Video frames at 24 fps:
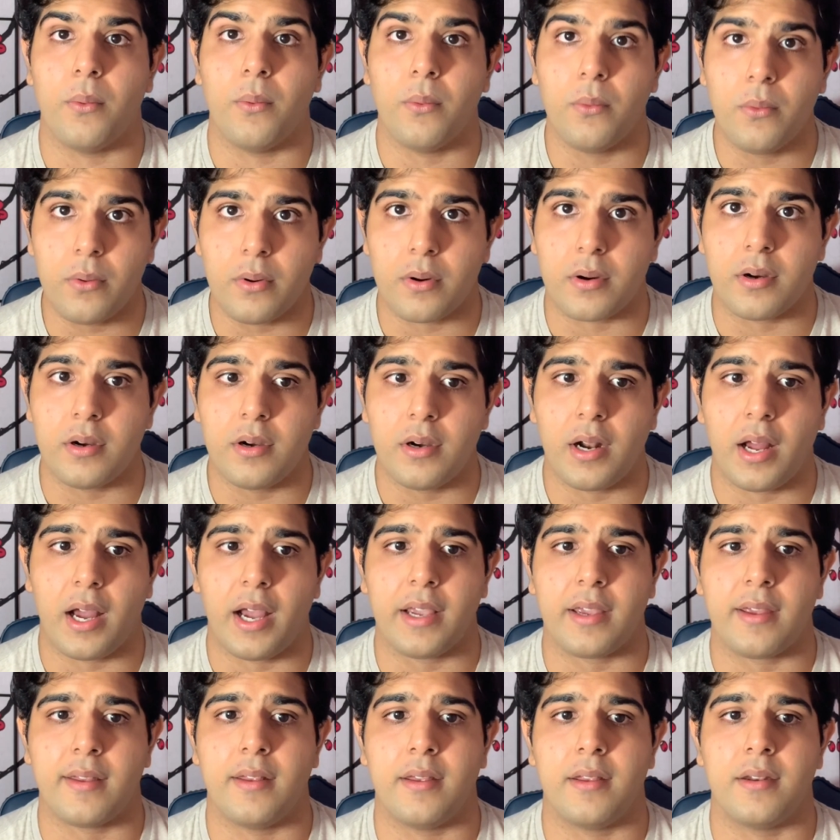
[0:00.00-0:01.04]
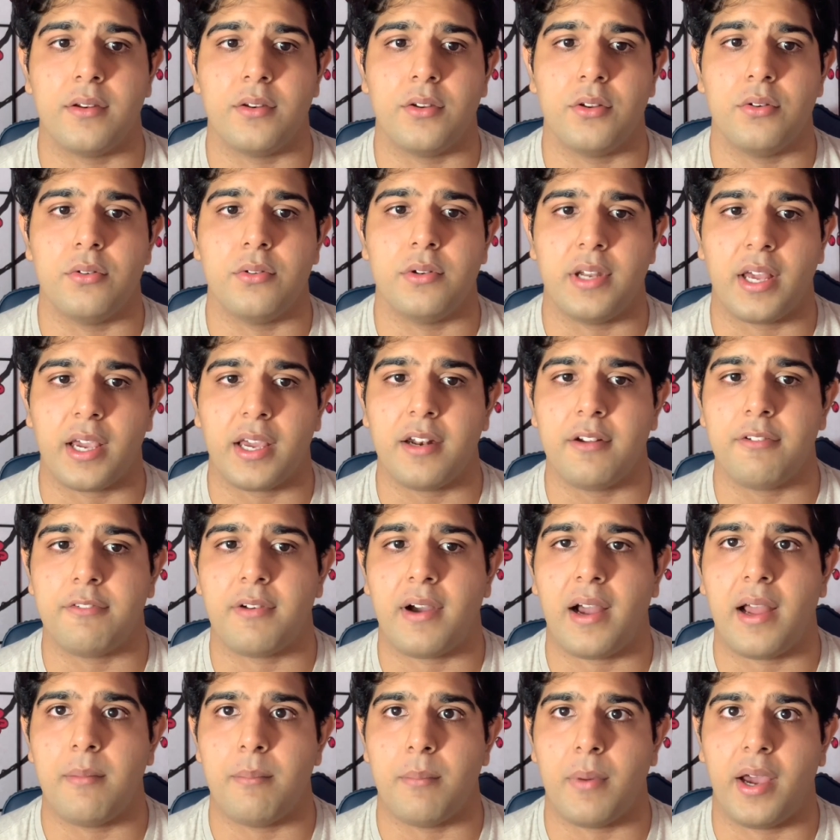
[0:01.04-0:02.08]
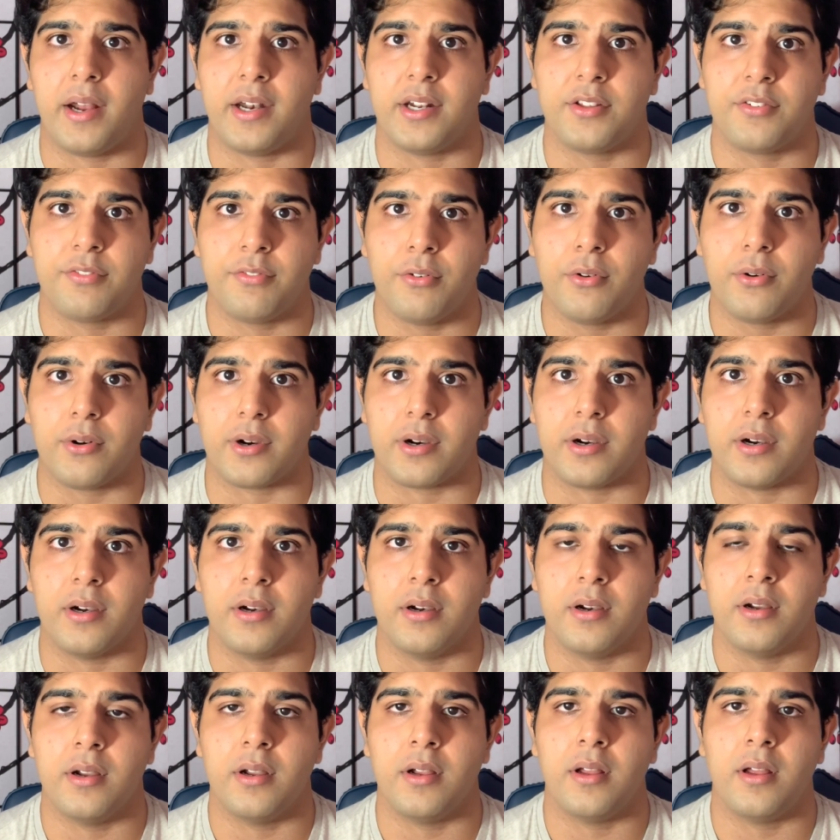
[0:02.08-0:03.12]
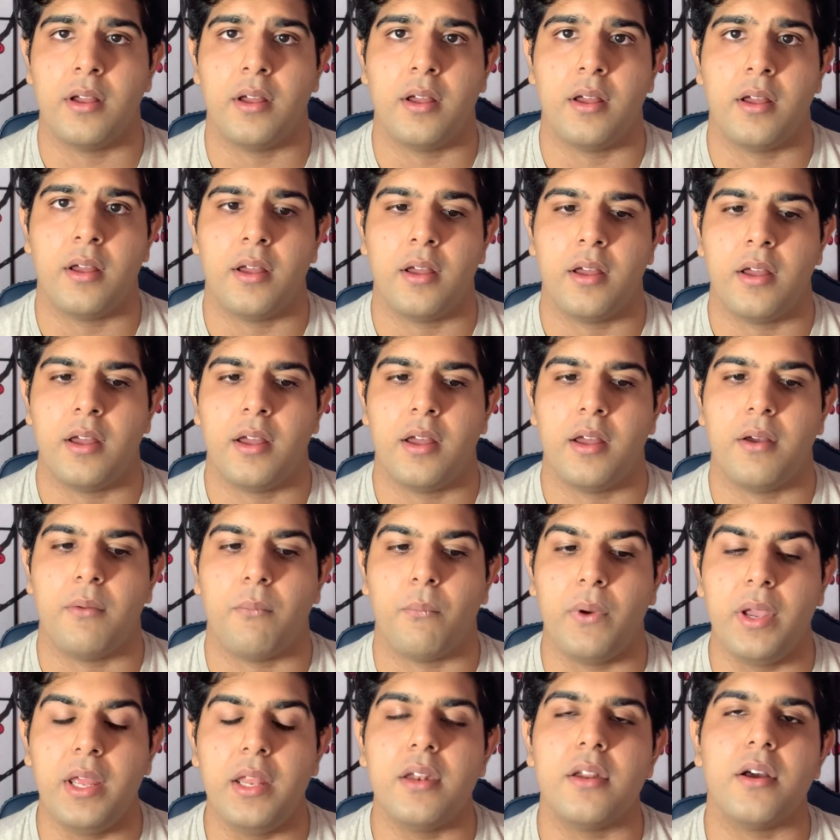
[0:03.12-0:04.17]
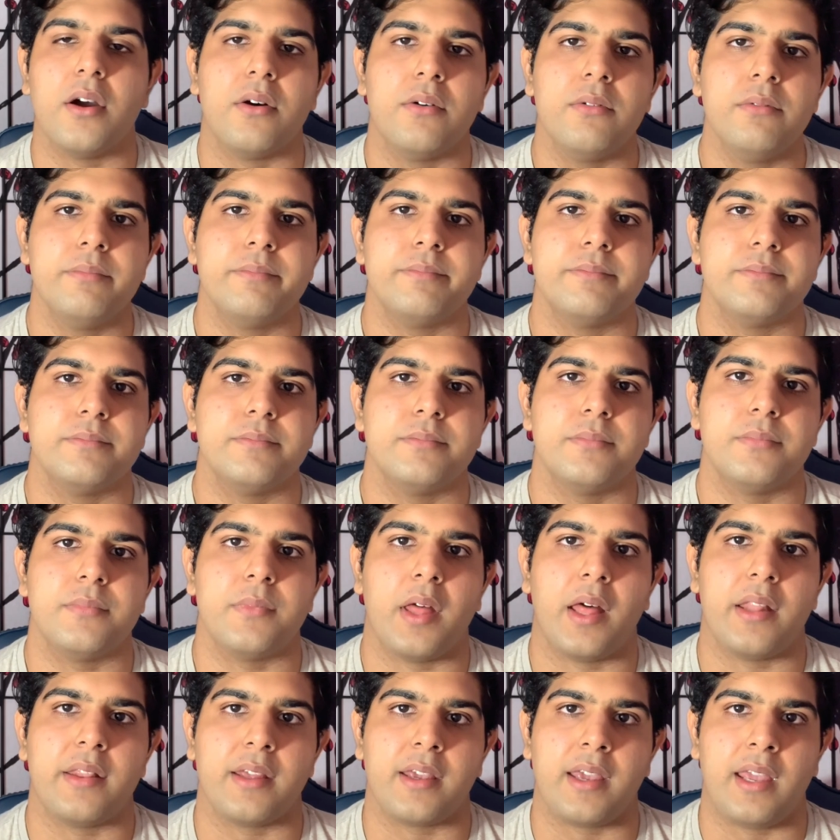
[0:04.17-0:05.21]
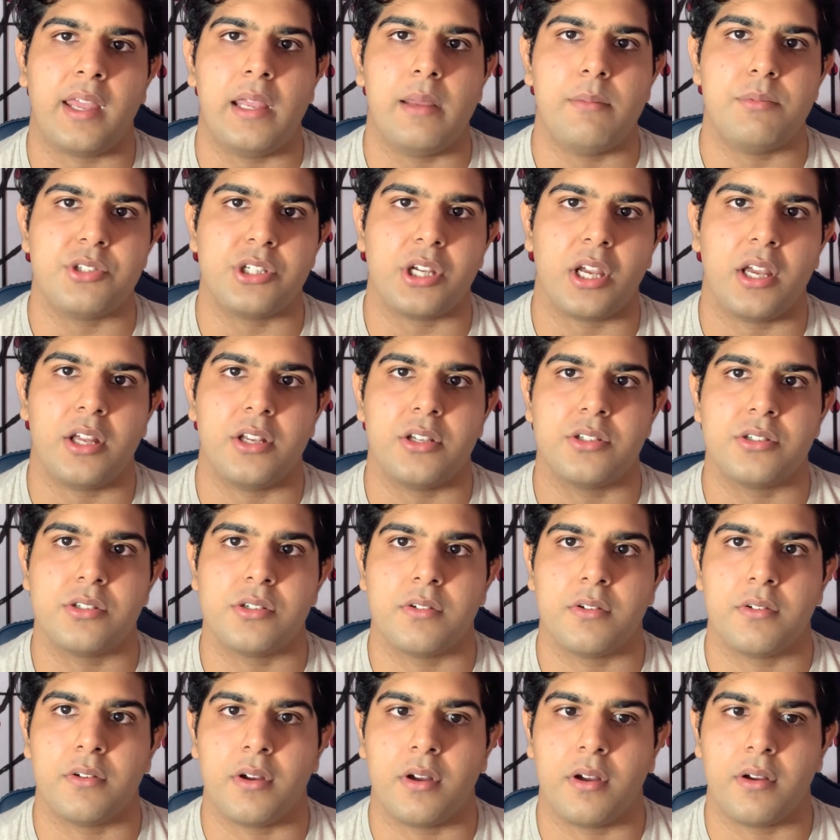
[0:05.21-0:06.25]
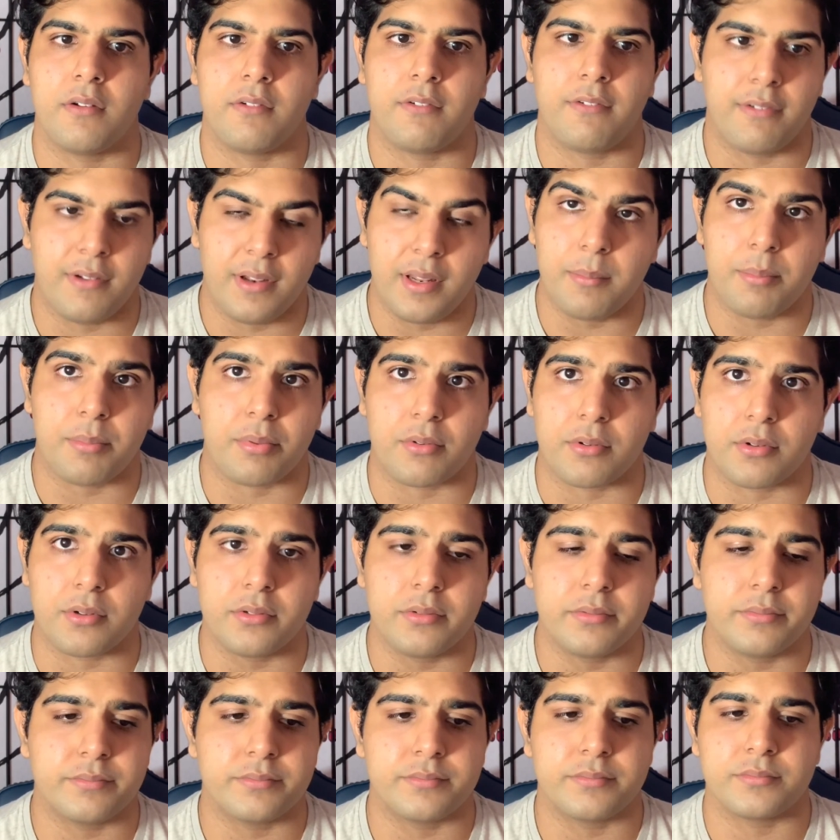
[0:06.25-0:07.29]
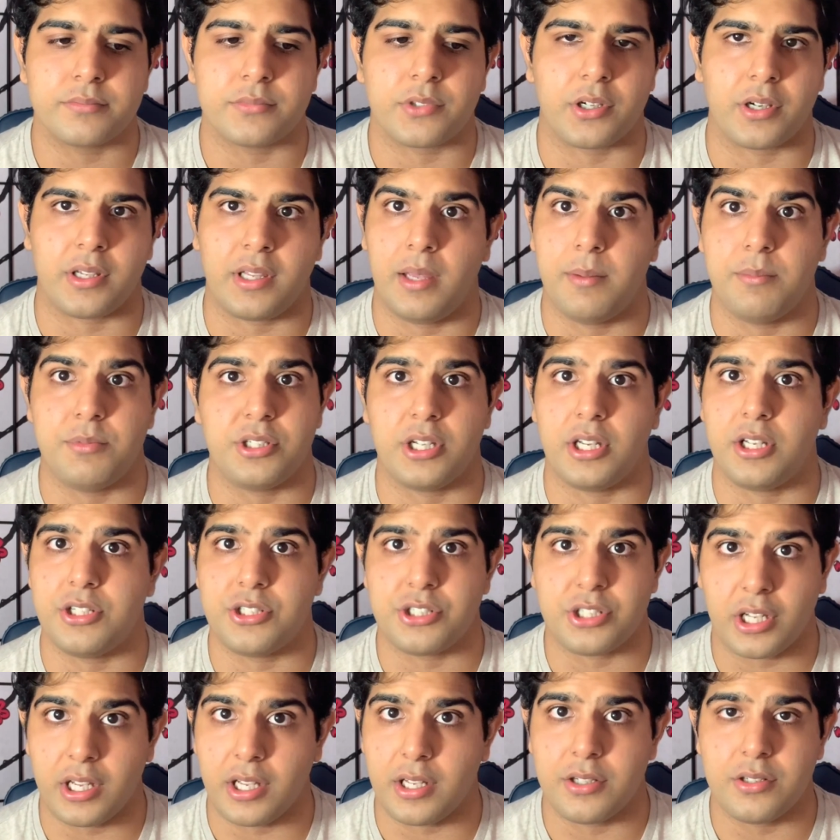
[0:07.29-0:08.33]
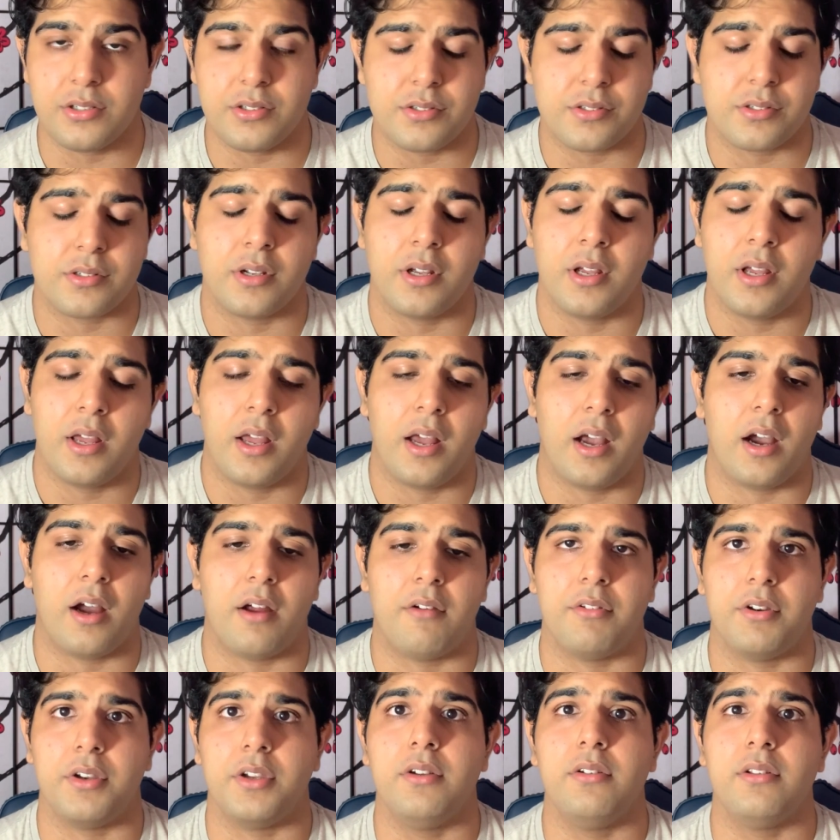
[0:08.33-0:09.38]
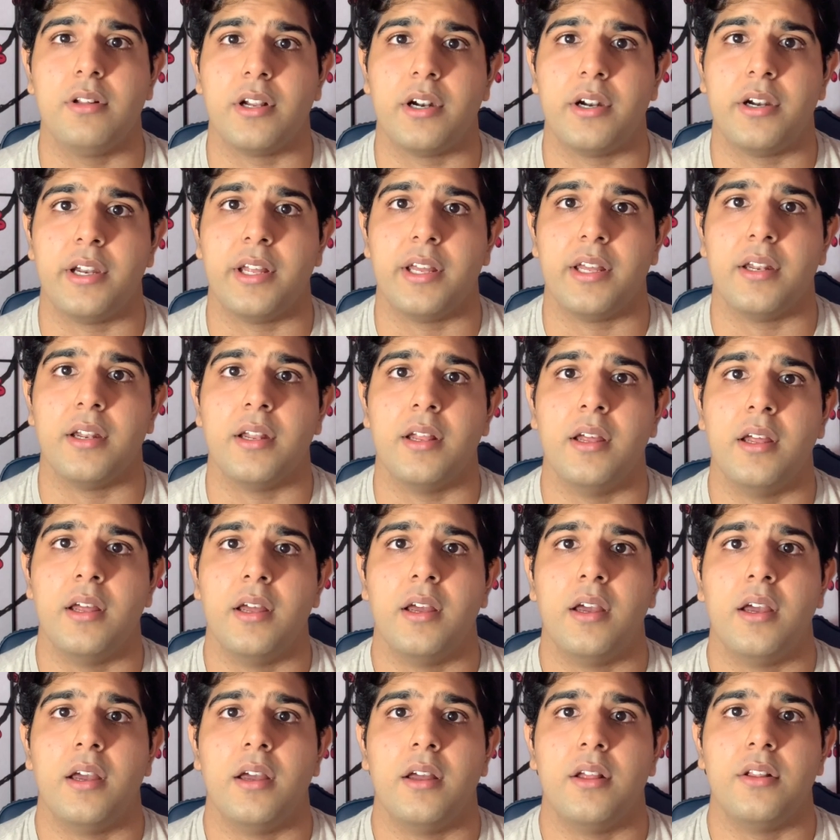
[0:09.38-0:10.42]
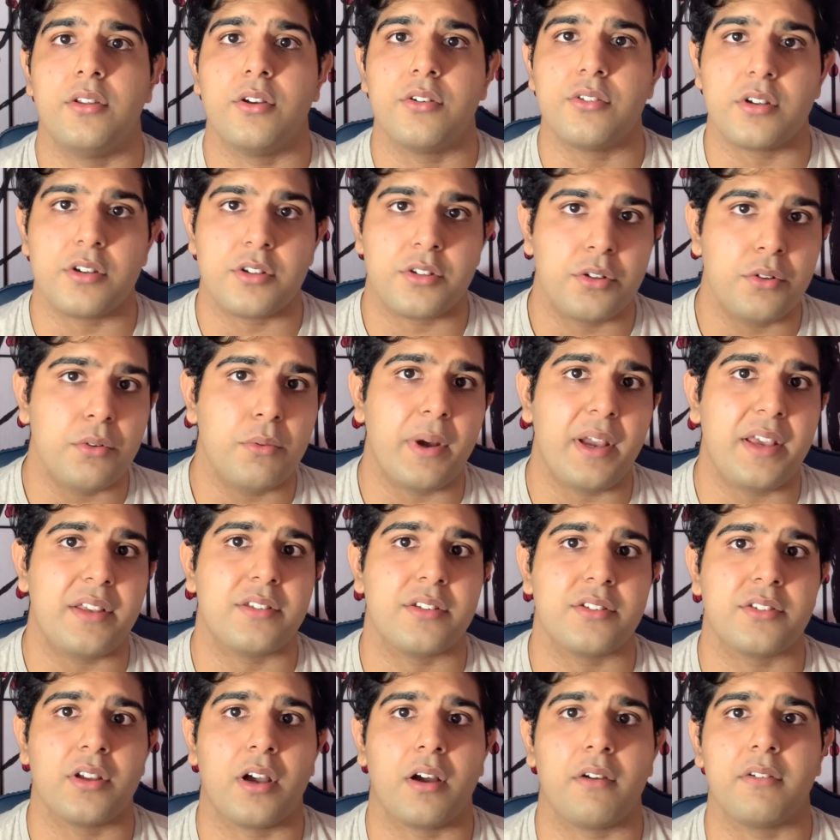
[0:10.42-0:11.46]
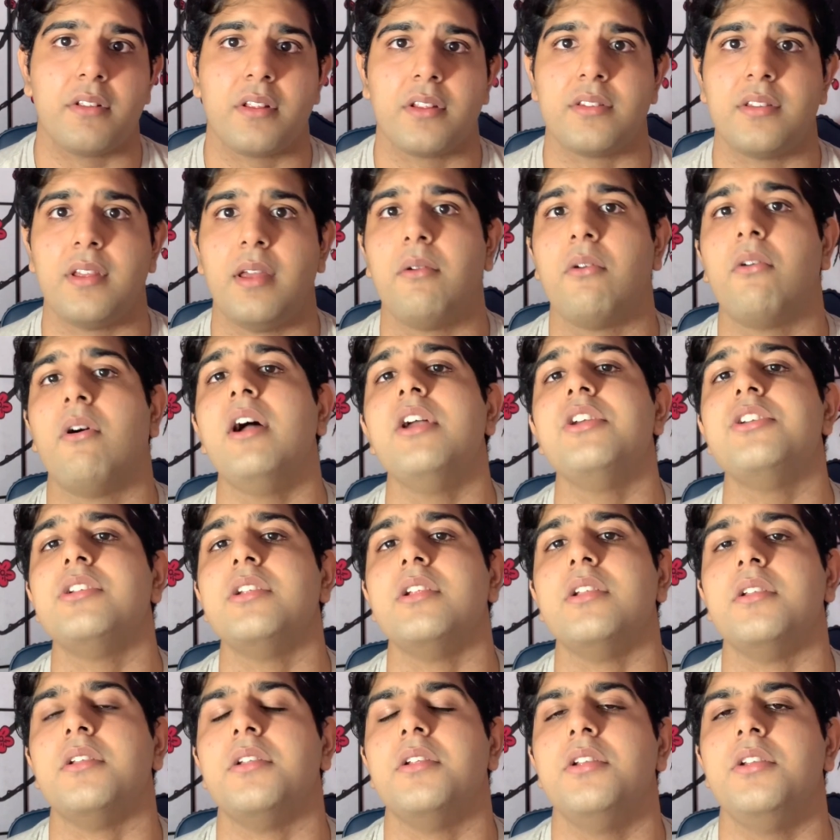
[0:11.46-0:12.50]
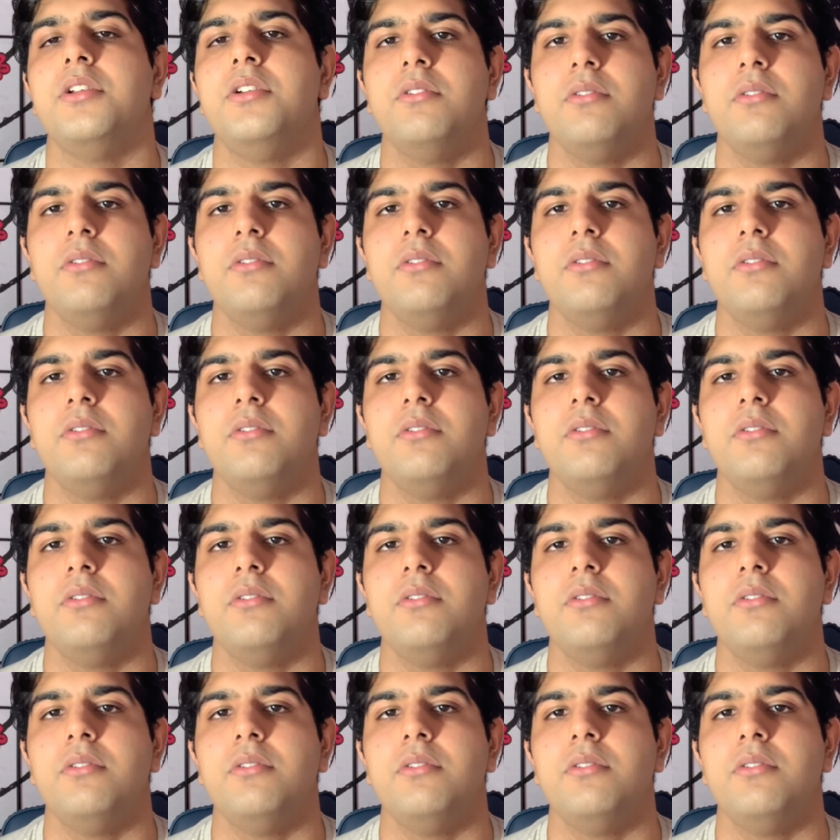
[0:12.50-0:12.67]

Or I can do -5 minus 4. We know that the keep, change, flip rule, or keep, change, however you learned it, those are two ways of solving the same question.